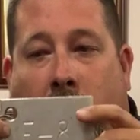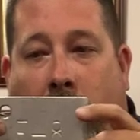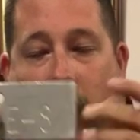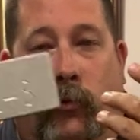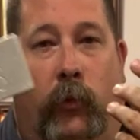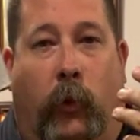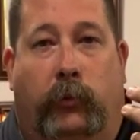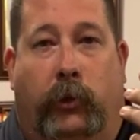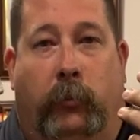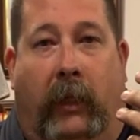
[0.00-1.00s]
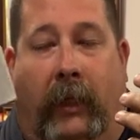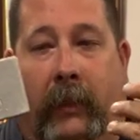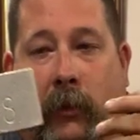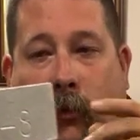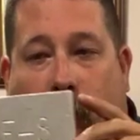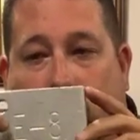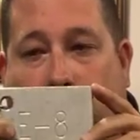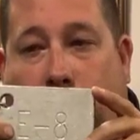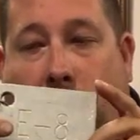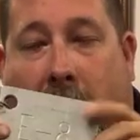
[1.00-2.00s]
Every rope should be identical. You
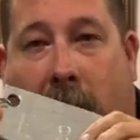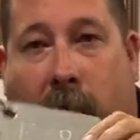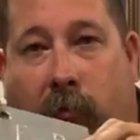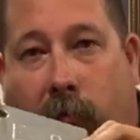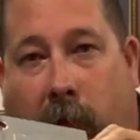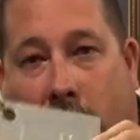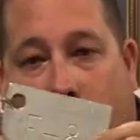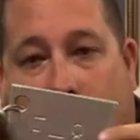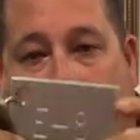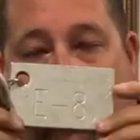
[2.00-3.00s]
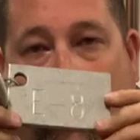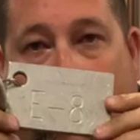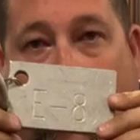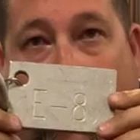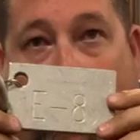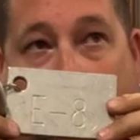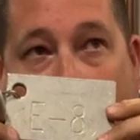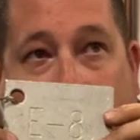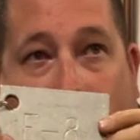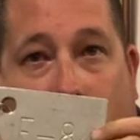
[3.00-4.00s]
should have a carabiner, a
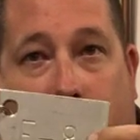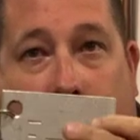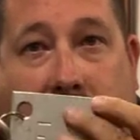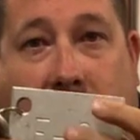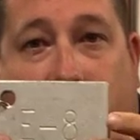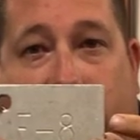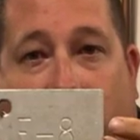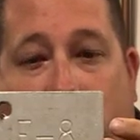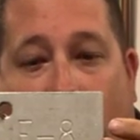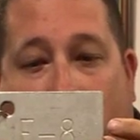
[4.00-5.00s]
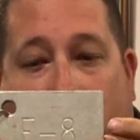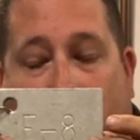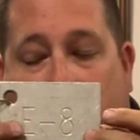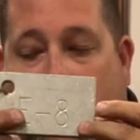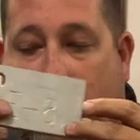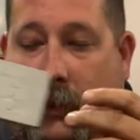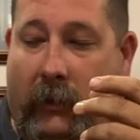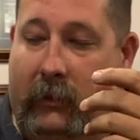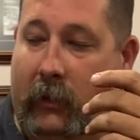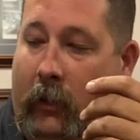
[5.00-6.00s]
plate on it that signifies what company it
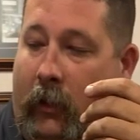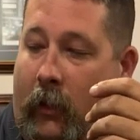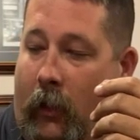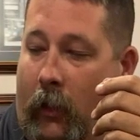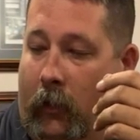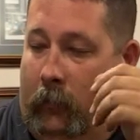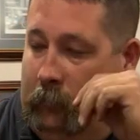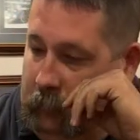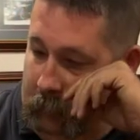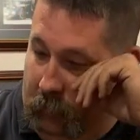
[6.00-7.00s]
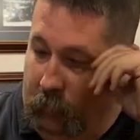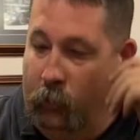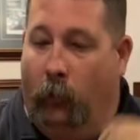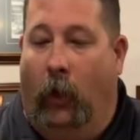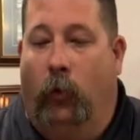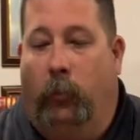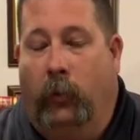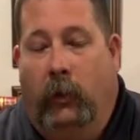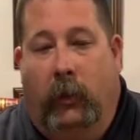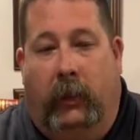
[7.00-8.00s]
is. The new rope
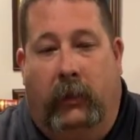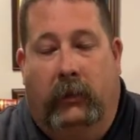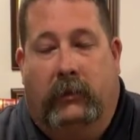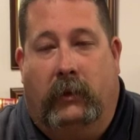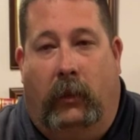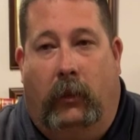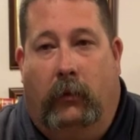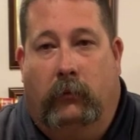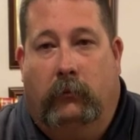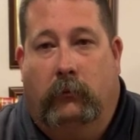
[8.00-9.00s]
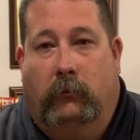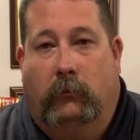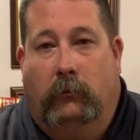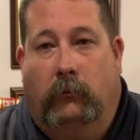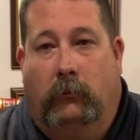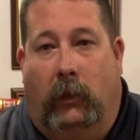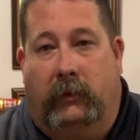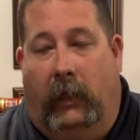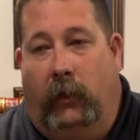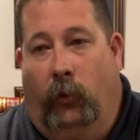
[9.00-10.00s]
is a
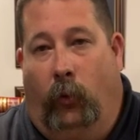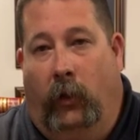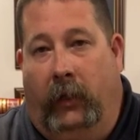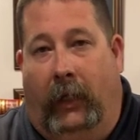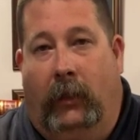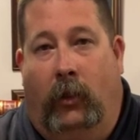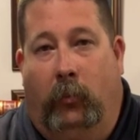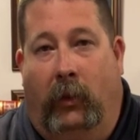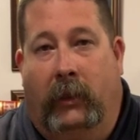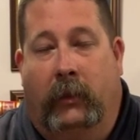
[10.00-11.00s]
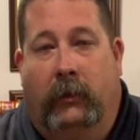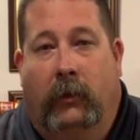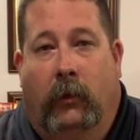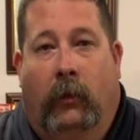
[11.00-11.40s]
Technora, a nylon blend.